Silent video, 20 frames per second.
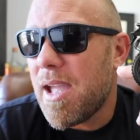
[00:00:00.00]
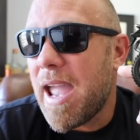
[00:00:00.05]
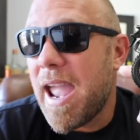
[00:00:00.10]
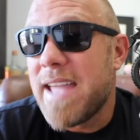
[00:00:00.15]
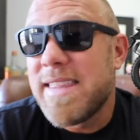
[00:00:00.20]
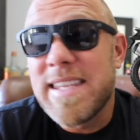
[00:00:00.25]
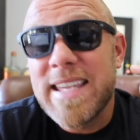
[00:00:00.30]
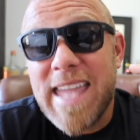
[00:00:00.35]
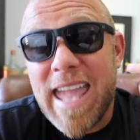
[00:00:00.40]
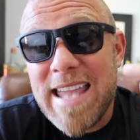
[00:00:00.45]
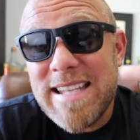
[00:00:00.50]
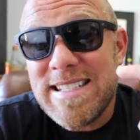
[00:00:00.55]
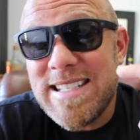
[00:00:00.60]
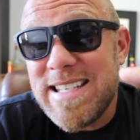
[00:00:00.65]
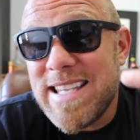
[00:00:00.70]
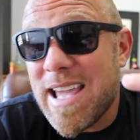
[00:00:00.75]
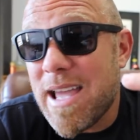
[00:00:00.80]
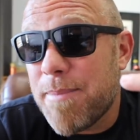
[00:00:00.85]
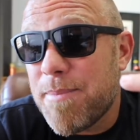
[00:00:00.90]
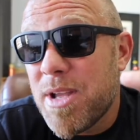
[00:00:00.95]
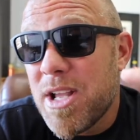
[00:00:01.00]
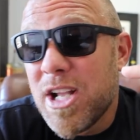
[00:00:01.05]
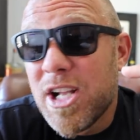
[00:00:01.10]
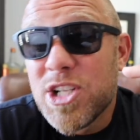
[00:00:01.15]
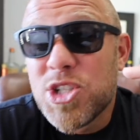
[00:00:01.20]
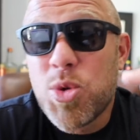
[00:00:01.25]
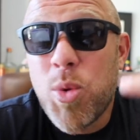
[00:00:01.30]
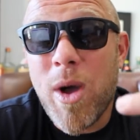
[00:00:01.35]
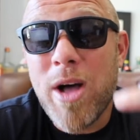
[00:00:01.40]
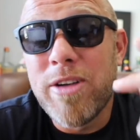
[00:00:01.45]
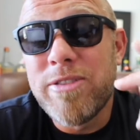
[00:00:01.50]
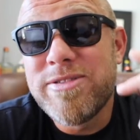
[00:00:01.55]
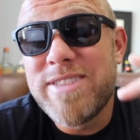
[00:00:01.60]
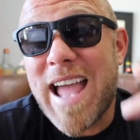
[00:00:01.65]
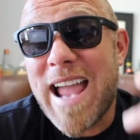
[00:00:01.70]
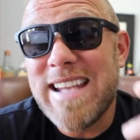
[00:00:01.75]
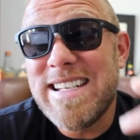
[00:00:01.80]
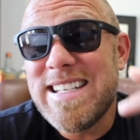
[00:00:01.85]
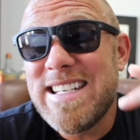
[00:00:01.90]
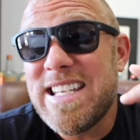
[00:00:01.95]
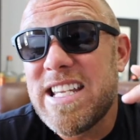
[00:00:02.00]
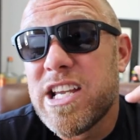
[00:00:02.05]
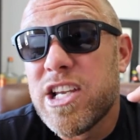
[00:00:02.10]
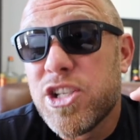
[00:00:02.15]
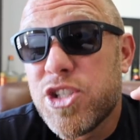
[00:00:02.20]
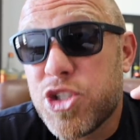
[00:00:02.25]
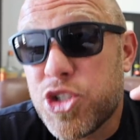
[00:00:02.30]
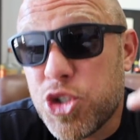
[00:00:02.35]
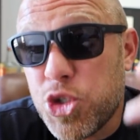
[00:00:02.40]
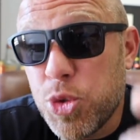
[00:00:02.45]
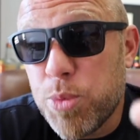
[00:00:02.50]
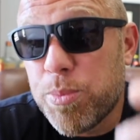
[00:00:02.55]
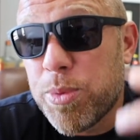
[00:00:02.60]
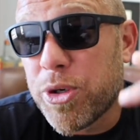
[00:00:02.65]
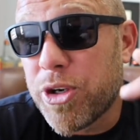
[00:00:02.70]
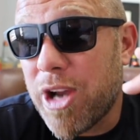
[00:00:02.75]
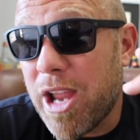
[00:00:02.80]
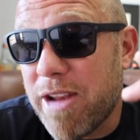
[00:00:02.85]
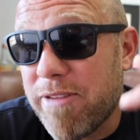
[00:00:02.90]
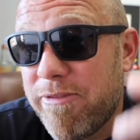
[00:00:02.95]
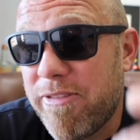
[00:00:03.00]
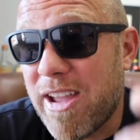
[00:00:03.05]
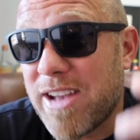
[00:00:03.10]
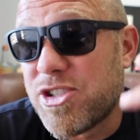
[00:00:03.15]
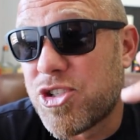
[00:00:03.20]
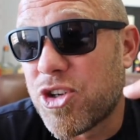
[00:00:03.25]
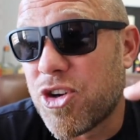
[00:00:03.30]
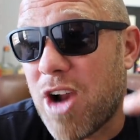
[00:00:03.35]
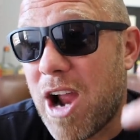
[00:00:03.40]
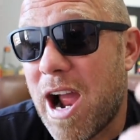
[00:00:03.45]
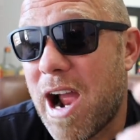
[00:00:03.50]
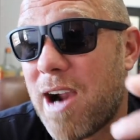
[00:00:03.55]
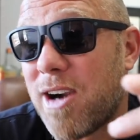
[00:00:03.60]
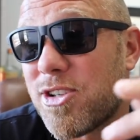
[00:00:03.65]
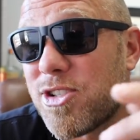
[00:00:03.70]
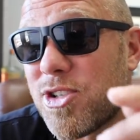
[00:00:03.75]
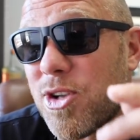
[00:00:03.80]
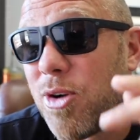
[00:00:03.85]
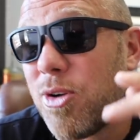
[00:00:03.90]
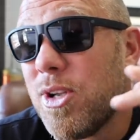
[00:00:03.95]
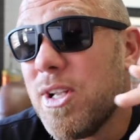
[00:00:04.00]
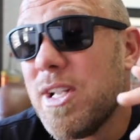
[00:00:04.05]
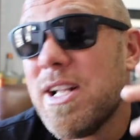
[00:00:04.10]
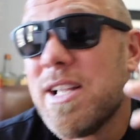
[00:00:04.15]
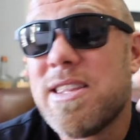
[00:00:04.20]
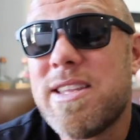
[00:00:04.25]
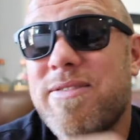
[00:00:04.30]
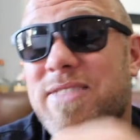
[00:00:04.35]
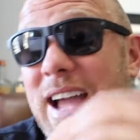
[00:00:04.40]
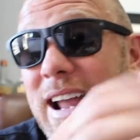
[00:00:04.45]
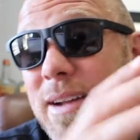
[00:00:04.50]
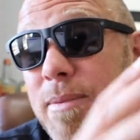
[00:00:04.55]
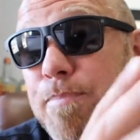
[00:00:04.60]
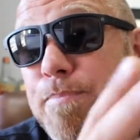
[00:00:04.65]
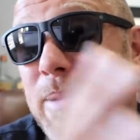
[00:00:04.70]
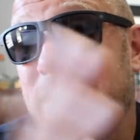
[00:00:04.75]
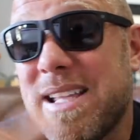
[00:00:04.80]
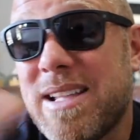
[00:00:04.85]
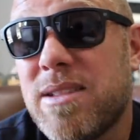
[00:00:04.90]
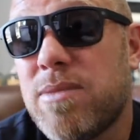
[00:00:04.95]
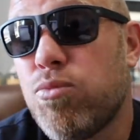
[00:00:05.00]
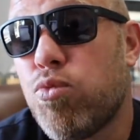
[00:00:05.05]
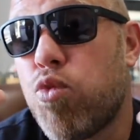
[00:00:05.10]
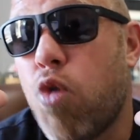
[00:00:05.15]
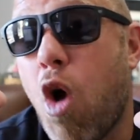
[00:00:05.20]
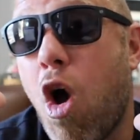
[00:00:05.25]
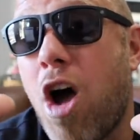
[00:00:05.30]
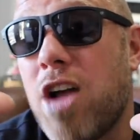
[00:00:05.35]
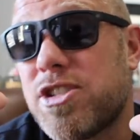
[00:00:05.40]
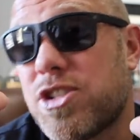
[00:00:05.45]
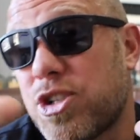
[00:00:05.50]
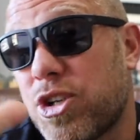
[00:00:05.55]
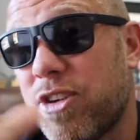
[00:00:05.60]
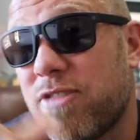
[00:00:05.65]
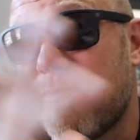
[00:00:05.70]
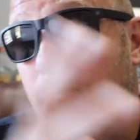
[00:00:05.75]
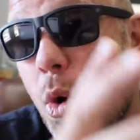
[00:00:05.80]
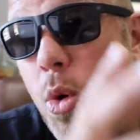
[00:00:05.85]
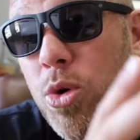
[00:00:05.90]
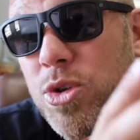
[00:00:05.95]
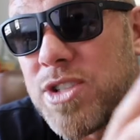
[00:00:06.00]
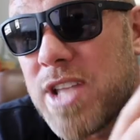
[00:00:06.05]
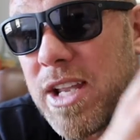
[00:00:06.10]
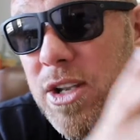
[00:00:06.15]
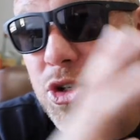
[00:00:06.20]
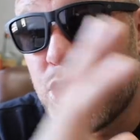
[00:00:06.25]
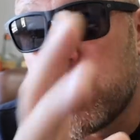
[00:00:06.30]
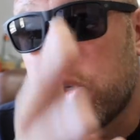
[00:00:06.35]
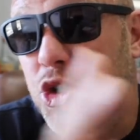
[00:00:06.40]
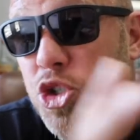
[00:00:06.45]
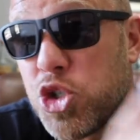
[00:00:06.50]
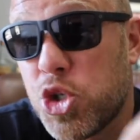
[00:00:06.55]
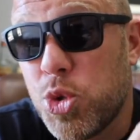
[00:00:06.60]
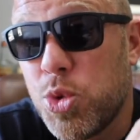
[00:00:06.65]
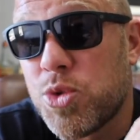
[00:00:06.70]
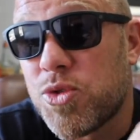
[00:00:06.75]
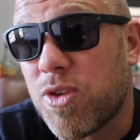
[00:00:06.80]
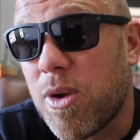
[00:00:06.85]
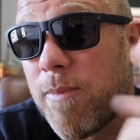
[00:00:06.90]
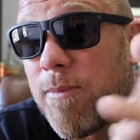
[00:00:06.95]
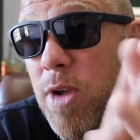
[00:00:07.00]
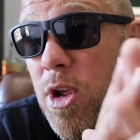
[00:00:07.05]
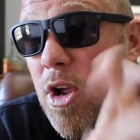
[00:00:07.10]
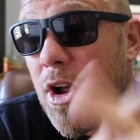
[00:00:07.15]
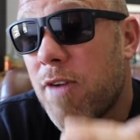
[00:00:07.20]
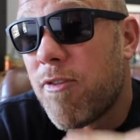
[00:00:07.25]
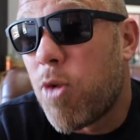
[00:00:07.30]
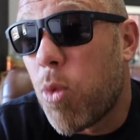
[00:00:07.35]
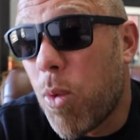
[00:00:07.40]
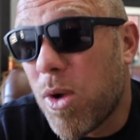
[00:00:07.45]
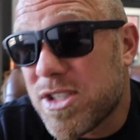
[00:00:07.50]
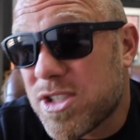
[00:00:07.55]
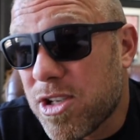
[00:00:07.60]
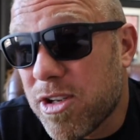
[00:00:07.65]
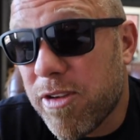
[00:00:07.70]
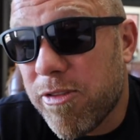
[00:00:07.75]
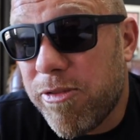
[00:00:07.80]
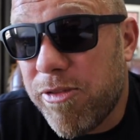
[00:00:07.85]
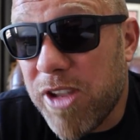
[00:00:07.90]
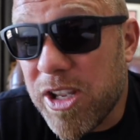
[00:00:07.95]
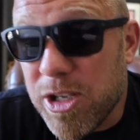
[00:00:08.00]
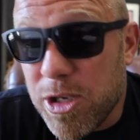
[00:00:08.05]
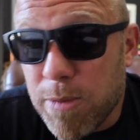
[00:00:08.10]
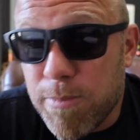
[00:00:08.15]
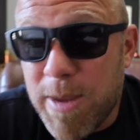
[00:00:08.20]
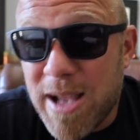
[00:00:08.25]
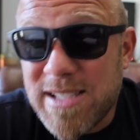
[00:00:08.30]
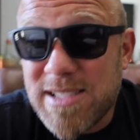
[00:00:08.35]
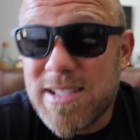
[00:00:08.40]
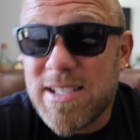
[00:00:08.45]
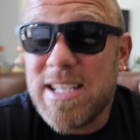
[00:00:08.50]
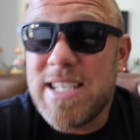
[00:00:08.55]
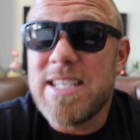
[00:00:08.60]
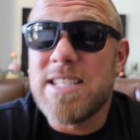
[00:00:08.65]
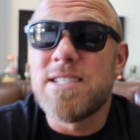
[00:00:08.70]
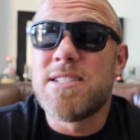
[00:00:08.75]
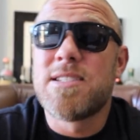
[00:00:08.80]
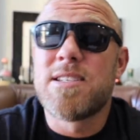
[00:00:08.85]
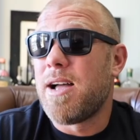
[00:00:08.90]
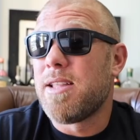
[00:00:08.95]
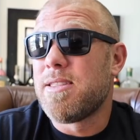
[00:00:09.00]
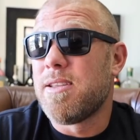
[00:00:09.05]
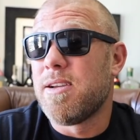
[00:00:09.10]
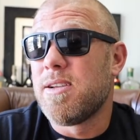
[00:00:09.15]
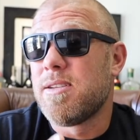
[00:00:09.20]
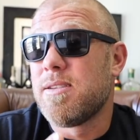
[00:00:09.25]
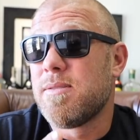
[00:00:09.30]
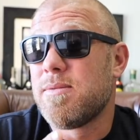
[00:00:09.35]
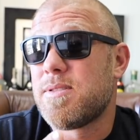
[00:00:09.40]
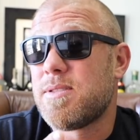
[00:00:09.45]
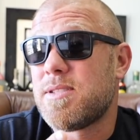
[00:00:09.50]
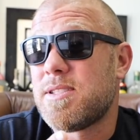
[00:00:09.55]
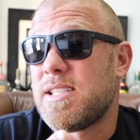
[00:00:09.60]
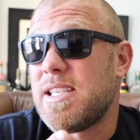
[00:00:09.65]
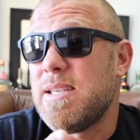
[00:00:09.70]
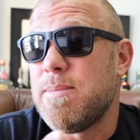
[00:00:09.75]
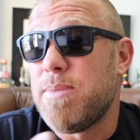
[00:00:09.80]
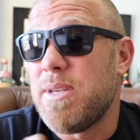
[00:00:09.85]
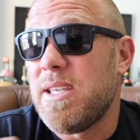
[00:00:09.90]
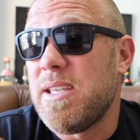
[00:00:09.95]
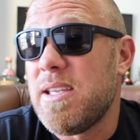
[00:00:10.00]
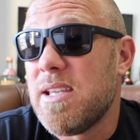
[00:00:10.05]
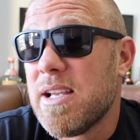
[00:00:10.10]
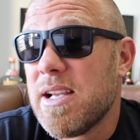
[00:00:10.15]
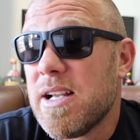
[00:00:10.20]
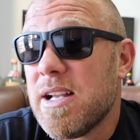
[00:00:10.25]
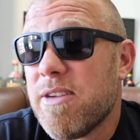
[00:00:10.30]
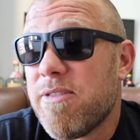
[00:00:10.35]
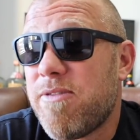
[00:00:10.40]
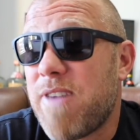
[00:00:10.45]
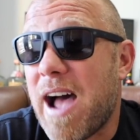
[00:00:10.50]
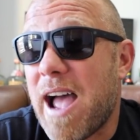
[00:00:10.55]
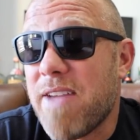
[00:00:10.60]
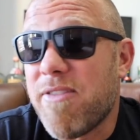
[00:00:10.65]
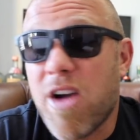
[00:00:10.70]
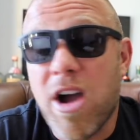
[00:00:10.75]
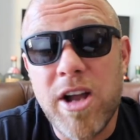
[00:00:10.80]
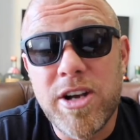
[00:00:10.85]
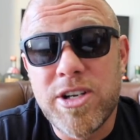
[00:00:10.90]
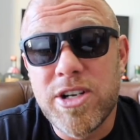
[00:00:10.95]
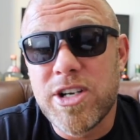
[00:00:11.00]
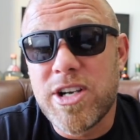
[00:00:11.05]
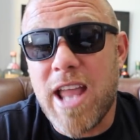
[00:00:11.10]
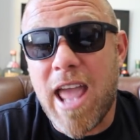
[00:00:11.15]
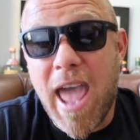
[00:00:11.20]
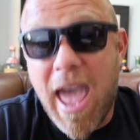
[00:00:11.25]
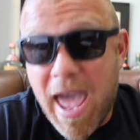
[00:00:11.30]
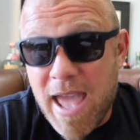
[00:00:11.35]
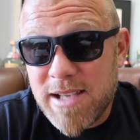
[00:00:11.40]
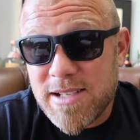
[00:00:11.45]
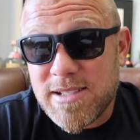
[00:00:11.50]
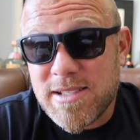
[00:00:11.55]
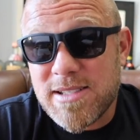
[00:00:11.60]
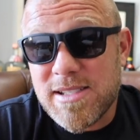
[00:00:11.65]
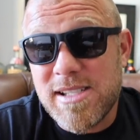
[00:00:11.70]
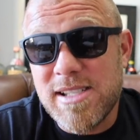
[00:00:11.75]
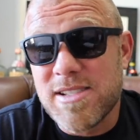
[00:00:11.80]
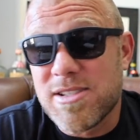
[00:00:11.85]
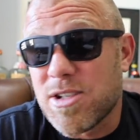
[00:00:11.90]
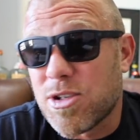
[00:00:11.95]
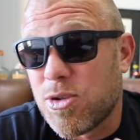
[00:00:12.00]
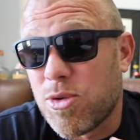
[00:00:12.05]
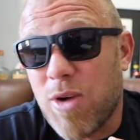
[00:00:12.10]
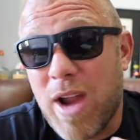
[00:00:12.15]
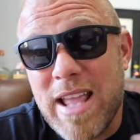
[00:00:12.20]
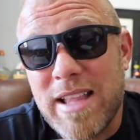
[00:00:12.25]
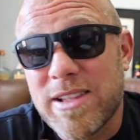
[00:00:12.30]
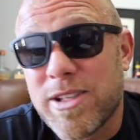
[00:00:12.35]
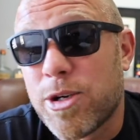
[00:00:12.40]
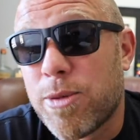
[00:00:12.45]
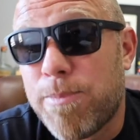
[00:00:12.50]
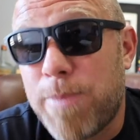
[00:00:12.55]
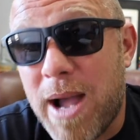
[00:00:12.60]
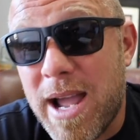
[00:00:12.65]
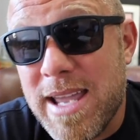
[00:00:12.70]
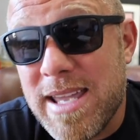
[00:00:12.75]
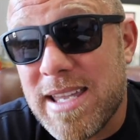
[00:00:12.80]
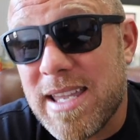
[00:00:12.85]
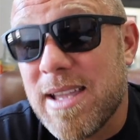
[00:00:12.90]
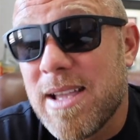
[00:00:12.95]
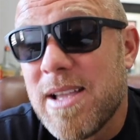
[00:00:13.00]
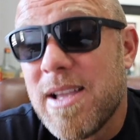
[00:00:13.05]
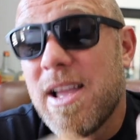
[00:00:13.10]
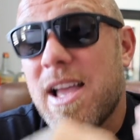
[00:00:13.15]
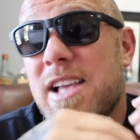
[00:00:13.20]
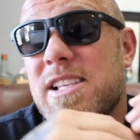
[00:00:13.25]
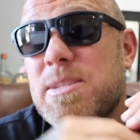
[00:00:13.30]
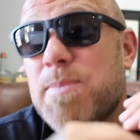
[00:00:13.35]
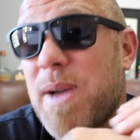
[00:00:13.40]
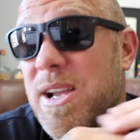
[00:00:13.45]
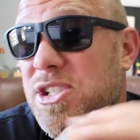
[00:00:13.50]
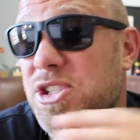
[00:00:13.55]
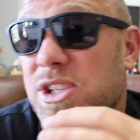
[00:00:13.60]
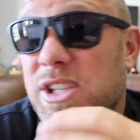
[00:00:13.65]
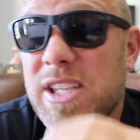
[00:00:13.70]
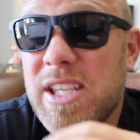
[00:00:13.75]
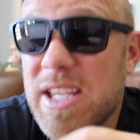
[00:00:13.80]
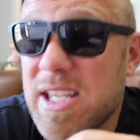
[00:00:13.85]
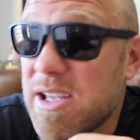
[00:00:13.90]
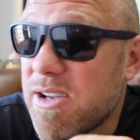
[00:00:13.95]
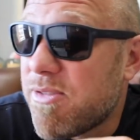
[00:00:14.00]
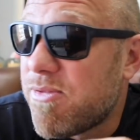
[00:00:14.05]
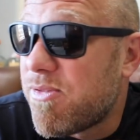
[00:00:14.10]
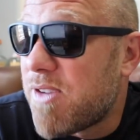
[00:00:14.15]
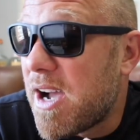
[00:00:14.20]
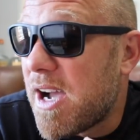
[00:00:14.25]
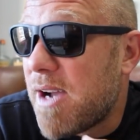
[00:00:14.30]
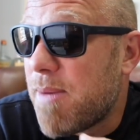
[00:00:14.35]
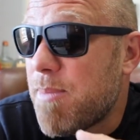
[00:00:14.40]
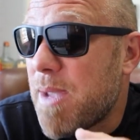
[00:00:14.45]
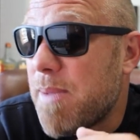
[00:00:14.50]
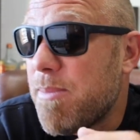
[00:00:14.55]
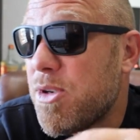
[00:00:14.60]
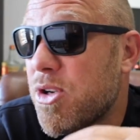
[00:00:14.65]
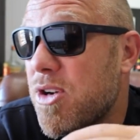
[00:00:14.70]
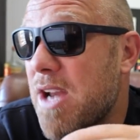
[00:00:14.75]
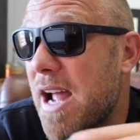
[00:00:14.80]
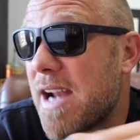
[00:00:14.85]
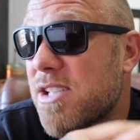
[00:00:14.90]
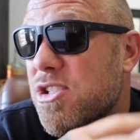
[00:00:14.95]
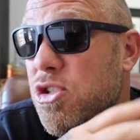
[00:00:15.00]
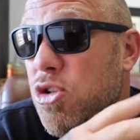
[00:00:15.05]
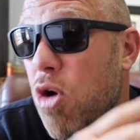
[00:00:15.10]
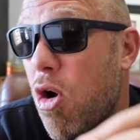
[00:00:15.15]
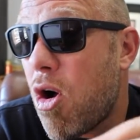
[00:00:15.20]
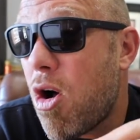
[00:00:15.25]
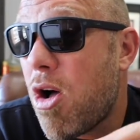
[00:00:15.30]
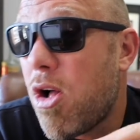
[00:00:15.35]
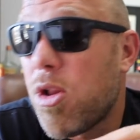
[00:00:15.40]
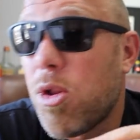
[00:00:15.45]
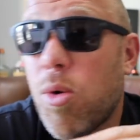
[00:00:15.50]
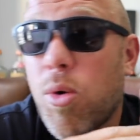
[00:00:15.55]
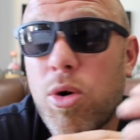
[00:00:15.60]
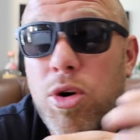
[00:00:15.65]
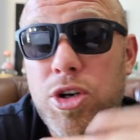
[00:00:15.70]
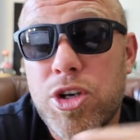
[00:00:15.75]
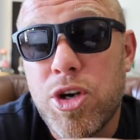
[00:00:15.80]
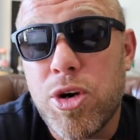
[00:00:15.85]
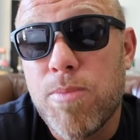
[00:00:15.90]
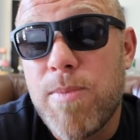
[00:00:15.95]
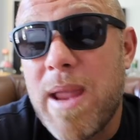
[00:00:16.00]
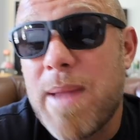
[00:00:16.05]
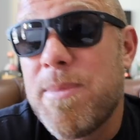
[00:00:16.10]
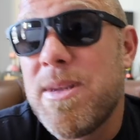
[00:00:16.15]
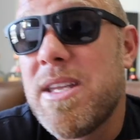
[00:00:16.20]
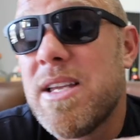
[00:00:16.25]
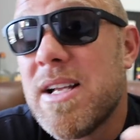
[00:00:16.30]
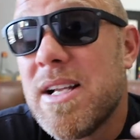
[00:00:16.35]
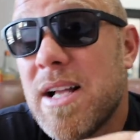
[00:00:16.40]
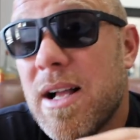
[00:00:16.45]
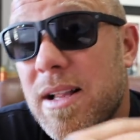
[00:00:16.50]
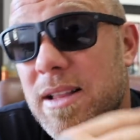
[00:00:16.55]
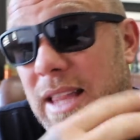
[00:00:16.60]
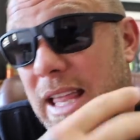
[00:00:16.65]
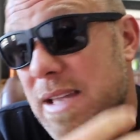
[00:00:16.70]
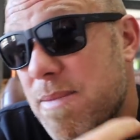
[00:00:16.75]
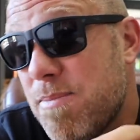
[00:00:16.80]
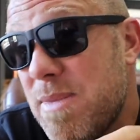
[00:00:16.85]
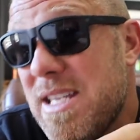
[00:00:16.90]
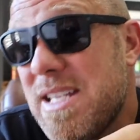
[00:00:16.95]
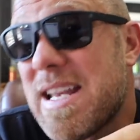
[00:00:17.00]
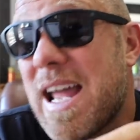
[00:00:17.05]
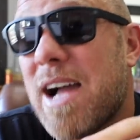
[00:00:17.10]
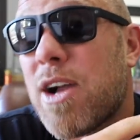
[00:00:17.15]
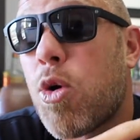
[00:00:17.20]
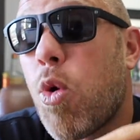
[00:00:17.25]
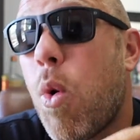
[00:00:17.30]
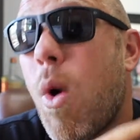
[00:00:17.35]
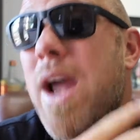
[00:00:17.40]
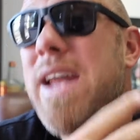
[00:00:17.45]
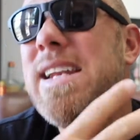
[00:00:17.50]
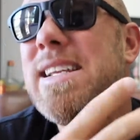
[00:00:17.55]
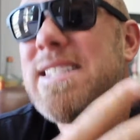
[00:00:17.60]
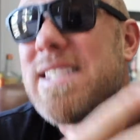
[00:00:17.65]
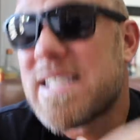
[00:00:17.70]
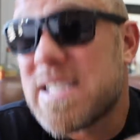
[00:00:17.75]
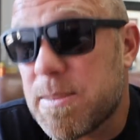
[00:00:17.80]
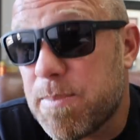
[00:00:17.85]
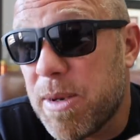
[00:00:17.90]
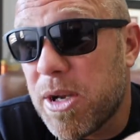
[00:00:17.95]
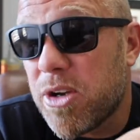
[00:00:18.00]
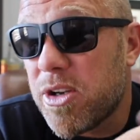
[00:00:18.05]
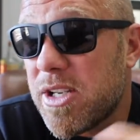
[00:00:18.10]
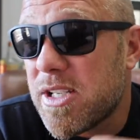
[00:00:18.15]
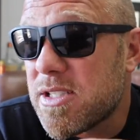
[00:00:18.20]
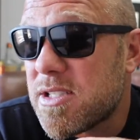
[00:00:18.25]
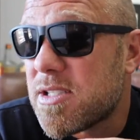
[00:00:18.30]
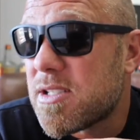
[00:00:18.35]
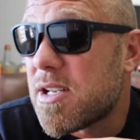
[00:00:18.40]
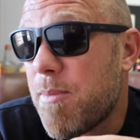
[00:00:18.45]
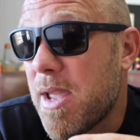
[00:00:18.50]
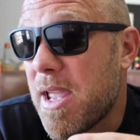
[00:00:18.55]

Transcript: and the KTM 1290 Super Adventure R. So they've got a big roster of motorcycles you can choose from for what's gonna fit your best needs. The CB500X is a great little bike, especially if maybe you're not as tall or you're maybe like me, not quite as experienced.